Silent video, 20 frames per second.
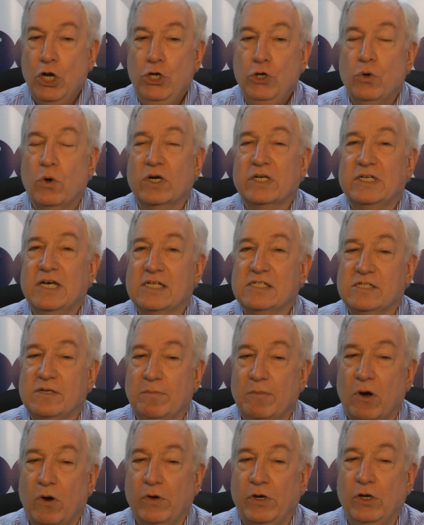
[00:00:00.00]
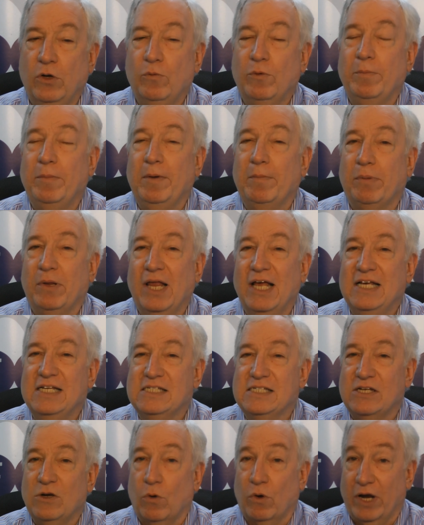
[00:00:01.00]
Your testimonial will be
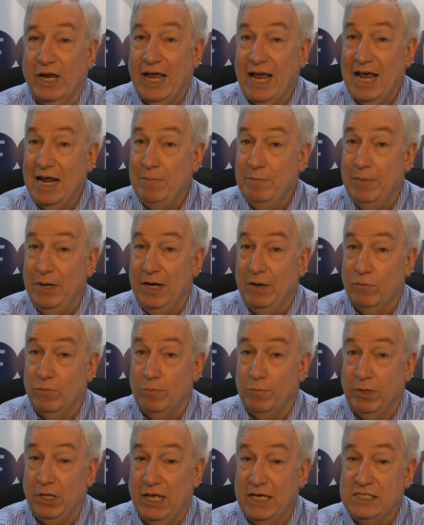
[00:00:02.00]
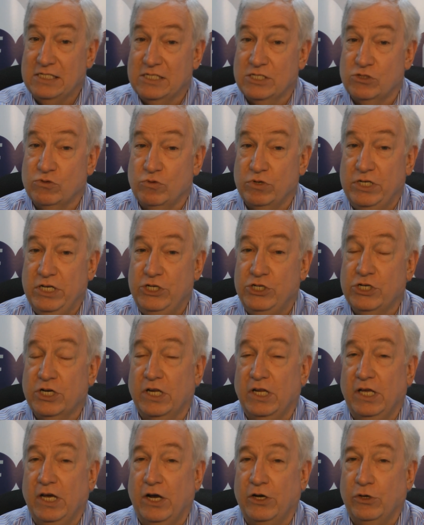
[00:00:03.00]
placed, or can be placed,
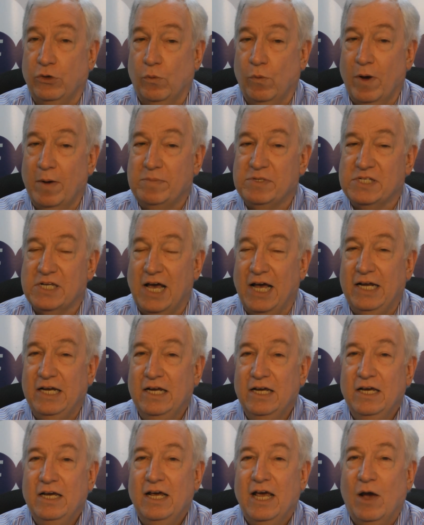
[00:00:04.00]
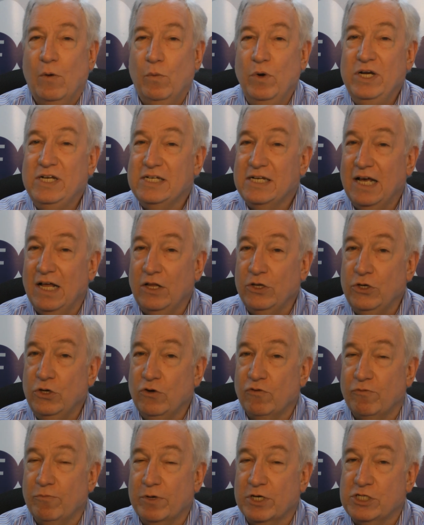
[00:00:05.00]
strategically on your website, and we tell
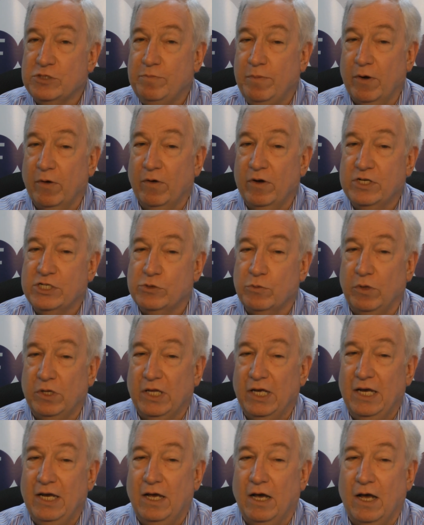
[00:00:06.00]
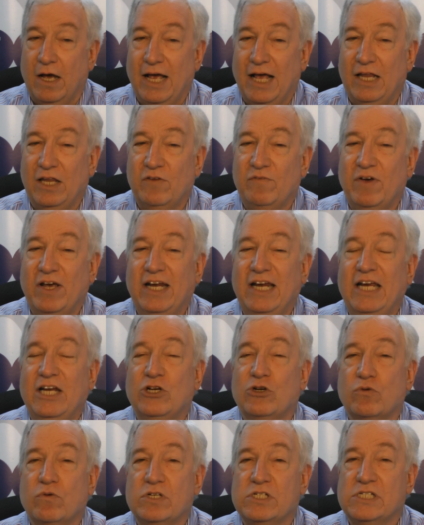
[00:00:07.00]
you from experience it will elevate
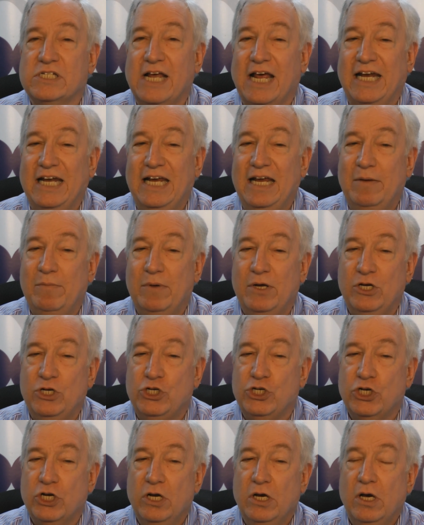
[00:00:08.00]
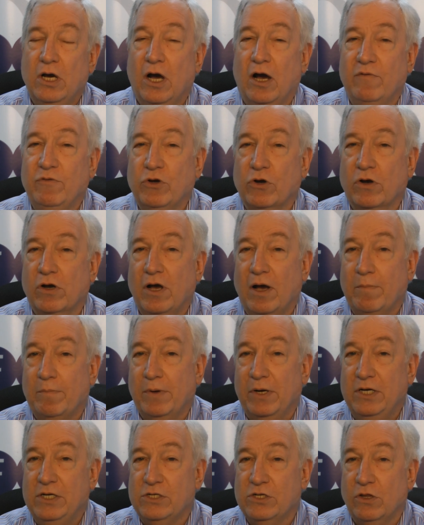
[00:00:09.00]
interest and image of your
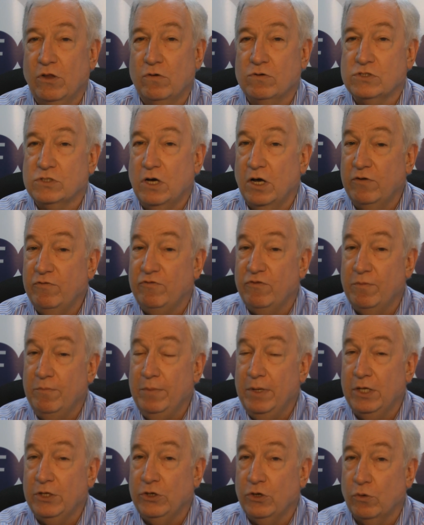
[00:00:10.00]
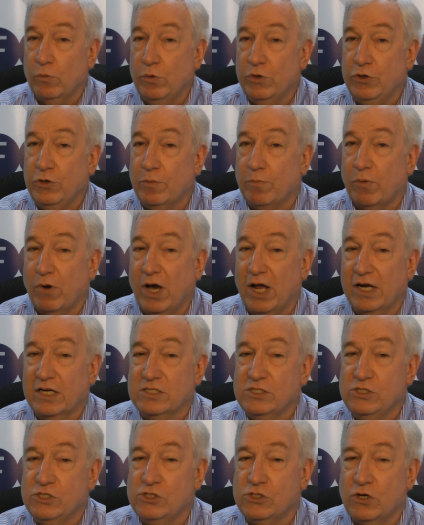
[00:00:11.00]
company to those unfamiliar with your
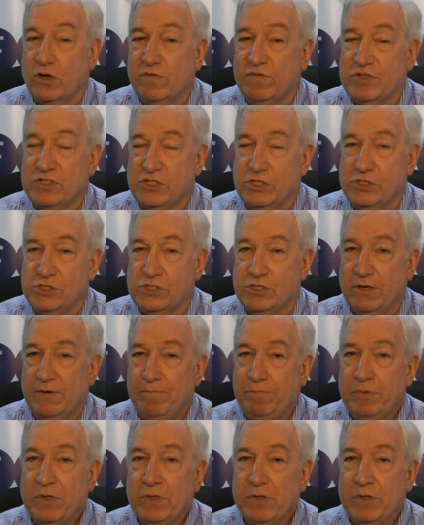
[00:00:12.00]
products and services.